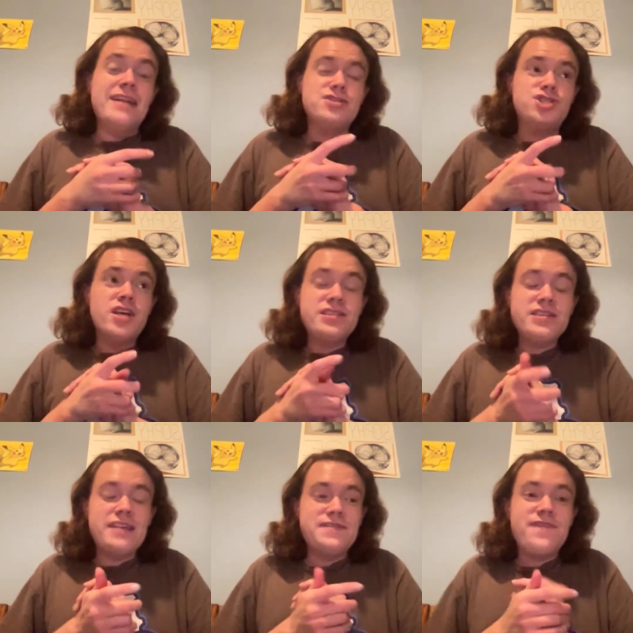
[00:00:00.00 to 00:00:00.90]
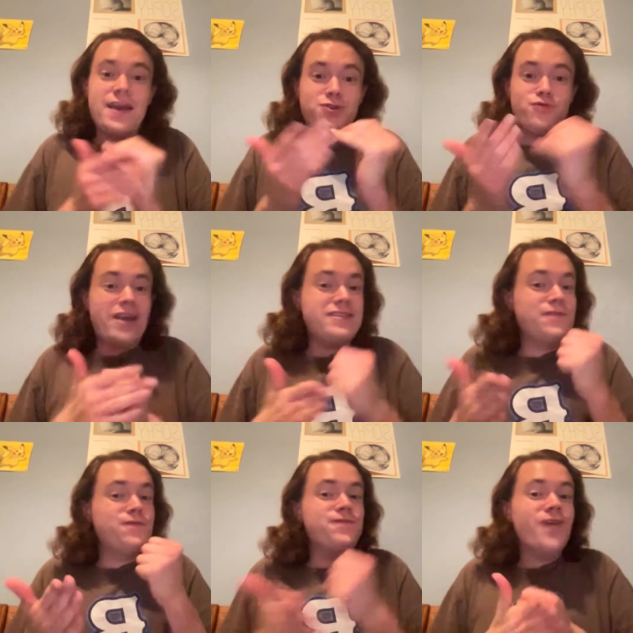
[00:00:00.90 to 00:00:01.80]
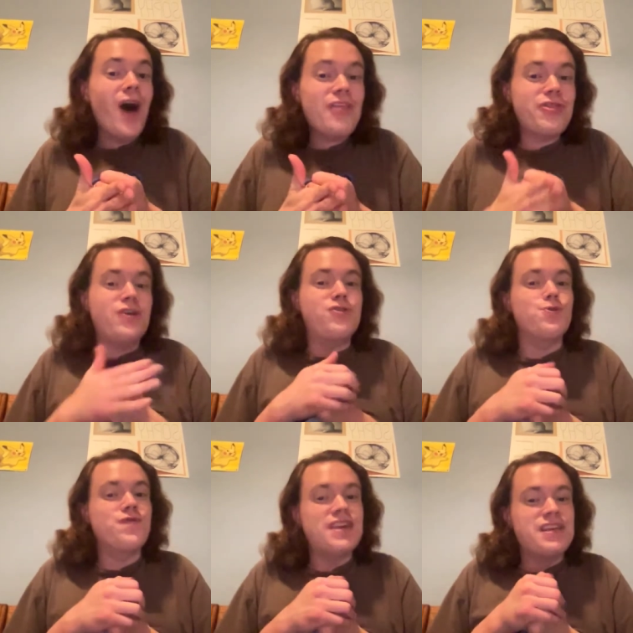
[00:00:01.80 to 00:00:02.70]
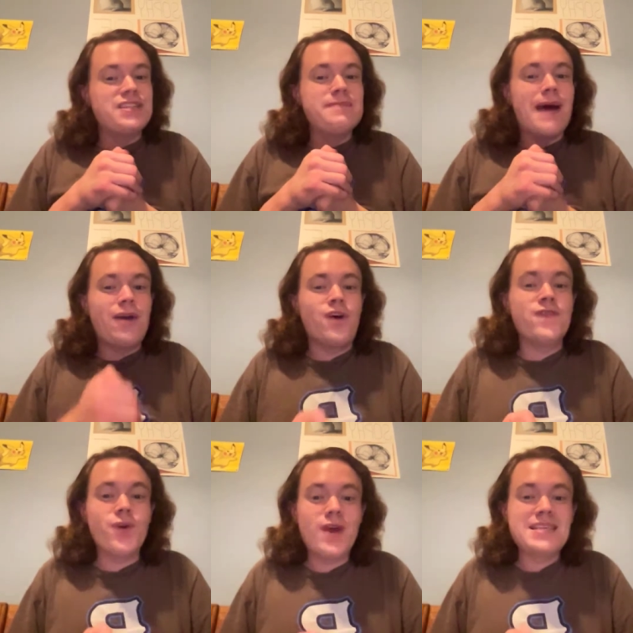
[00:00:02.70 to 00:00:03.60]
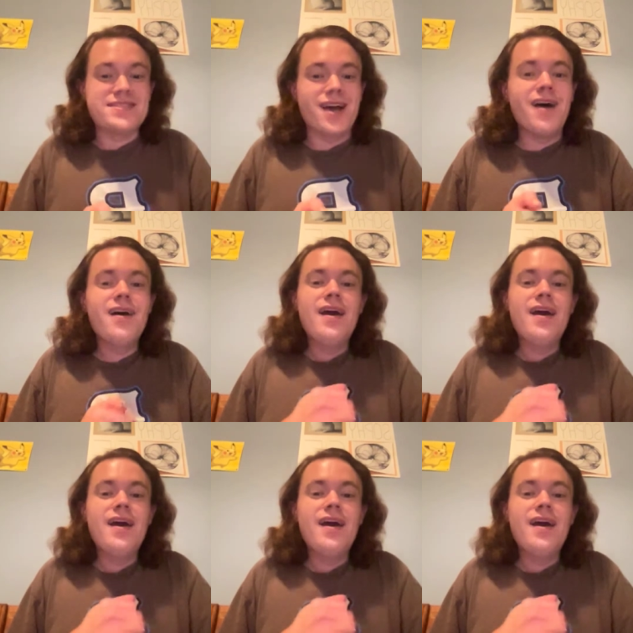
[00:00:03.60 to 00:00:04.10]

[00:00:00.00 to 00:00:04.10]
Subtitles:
Justice has, in fact, directly fought the crew of Edens back on Foresta.